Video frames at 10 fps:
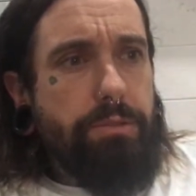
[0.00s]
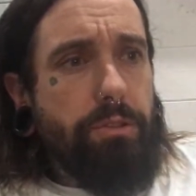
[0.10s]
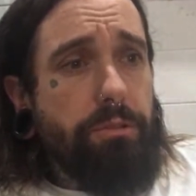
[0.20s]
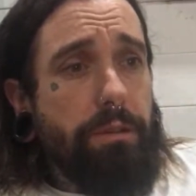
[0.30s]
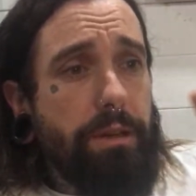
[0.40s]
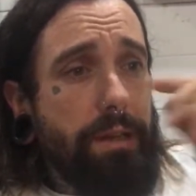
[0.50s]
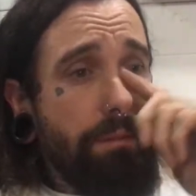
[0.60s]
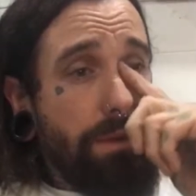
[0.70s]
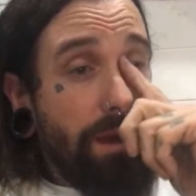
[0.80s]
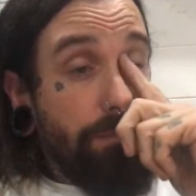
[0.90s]
So
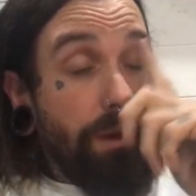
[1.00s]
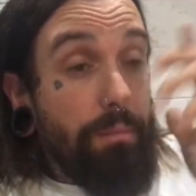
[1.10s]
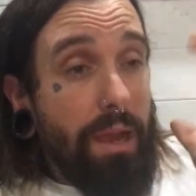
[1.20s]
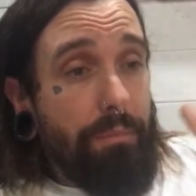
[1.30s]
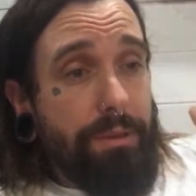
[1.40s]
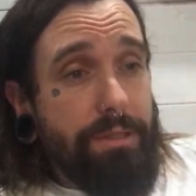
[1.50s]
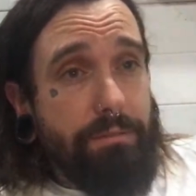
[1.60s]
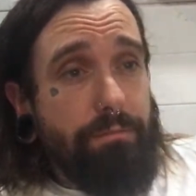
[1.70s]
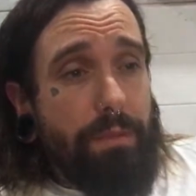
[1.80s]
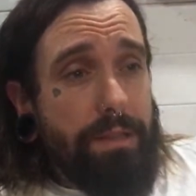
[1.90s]
I'm happy to
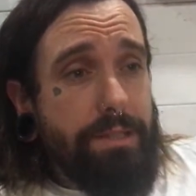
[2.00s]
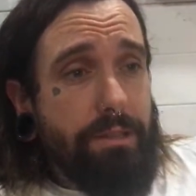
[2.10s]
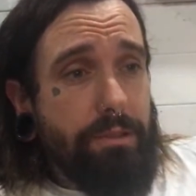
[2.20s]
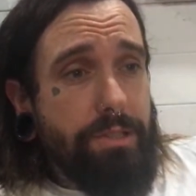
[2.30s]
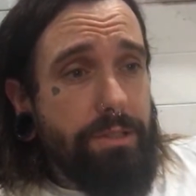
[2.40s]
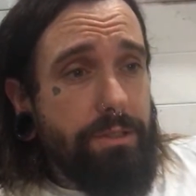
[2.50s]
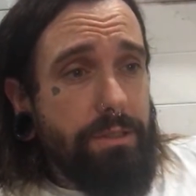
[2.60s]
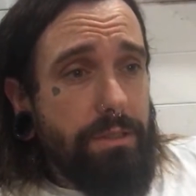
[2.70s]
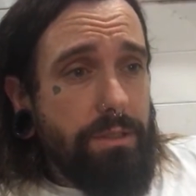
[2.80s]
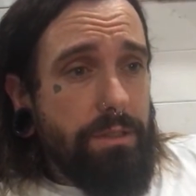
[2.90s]
answer your questions.